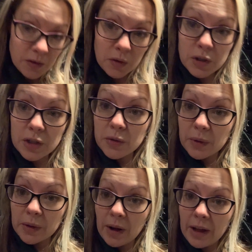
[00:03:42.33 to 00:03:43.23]
she's
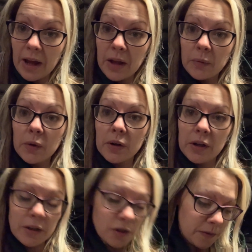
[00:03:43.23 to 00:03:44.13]
doing great and we're going
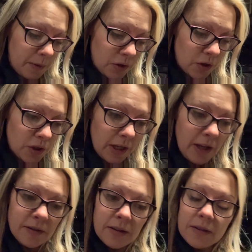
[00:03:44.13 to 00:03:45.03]
to just make sure she
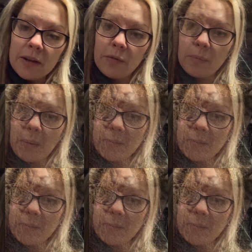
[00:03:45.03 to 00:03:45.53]
eats and see if her mom is